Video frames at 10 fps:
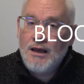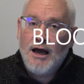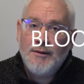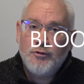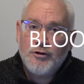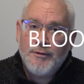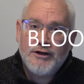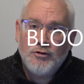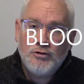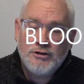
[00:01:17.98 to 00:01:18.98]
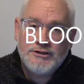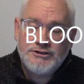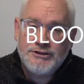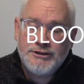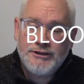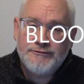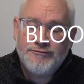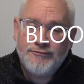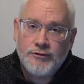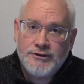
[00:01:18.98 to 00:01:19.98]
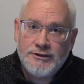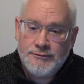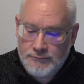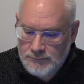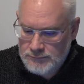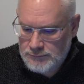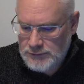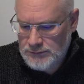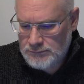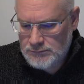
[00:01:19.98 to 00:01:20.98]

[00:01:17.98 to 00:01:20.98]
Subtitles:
I broke my goal this year of 14. What?